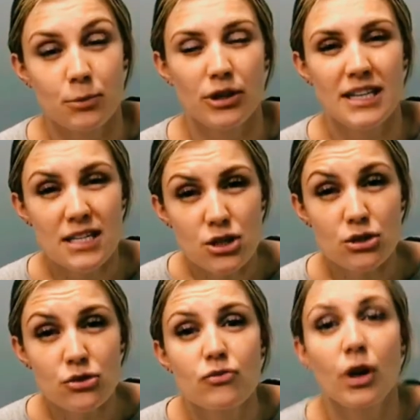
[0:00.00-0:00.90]
but this
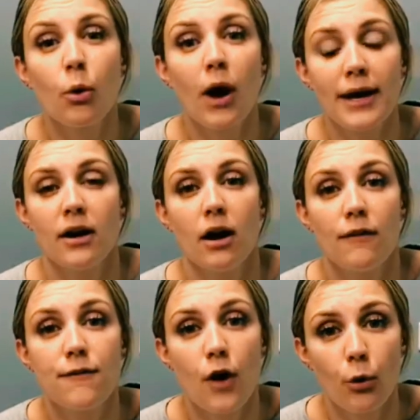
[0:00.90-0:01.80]
does require a
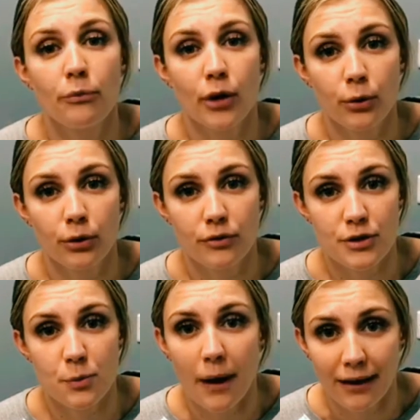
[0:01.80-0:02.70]
foam roller
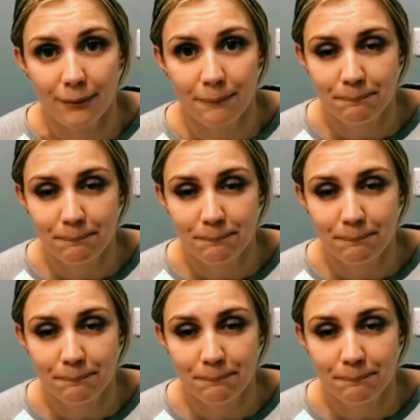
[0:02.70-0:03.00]
as well.